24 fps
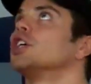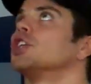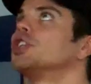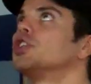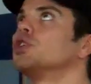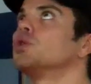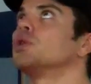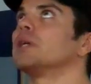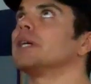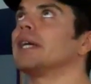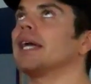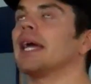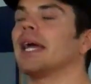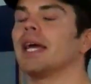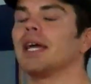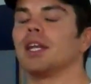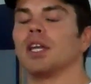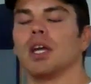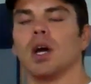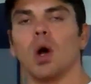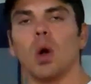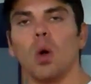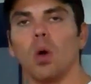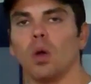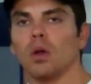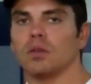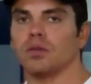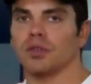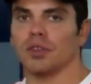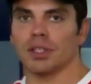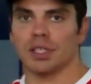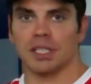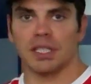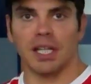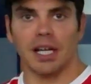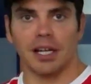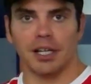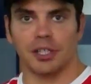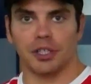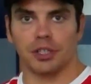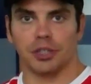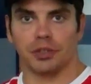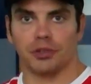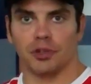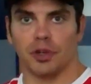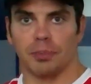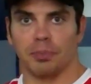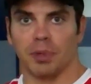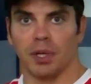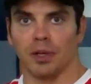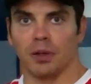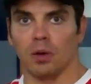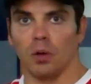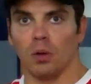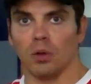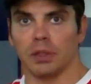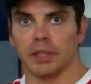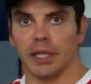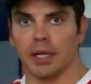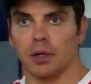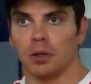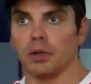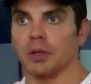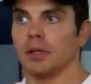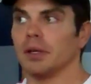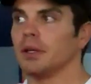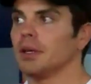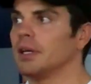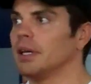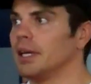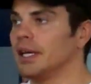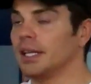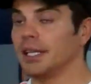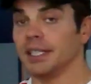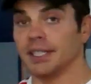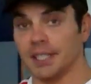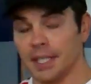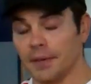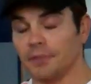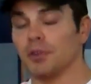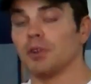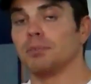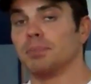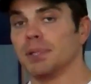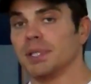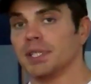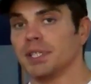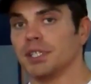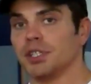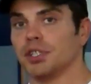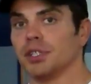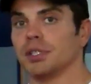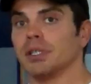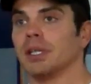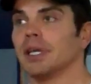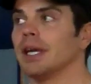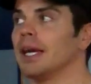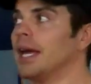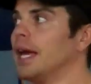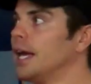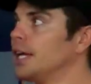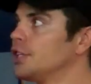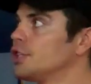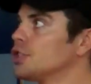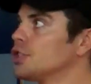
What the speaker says: Do it again, hold for as long as your grip can hold out in a different position, and